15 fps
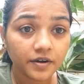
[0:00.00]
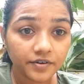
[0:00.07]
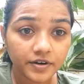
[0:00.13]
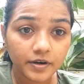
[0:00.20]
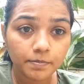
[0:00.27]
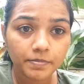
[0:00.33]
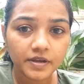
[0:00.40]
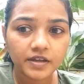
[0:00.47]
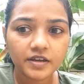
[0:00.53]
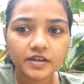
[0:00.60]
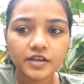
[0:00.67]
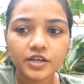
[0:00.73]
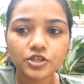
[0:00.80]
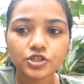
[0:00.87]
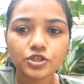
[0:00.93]
drip
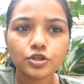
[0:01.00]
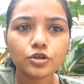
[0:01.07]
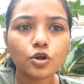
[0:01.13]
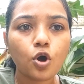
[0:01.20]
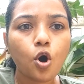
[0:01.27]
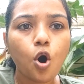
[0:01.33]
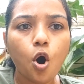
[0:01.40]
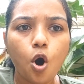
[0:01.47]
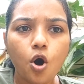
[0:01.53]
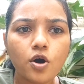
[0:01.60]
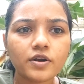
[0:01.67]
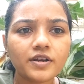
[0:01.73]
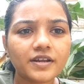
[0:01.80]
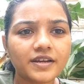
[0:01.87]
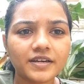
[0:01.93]
irrigation,
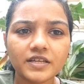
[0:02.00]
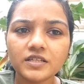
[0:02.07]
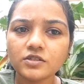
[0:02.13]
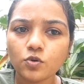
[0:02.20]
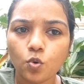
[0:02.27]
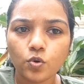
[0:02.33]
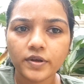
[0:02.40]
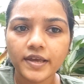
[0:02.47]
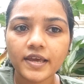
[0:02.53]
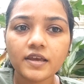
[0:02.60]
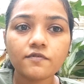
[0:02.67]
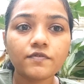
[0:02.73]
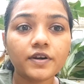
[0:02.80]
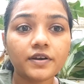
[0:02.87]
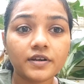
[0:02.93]
or it is okay
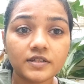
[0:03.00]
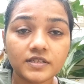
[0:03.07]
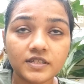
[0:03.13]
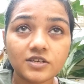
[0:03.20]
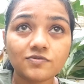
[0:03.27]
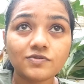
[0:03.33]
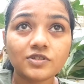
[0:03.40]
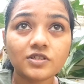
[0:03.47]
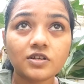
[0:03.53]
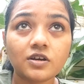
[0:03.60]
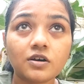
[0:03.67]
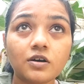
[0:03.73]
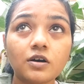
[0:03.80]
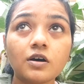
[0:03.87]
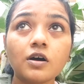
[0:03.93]
if it receives
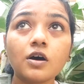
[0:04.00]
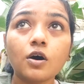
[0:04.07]
the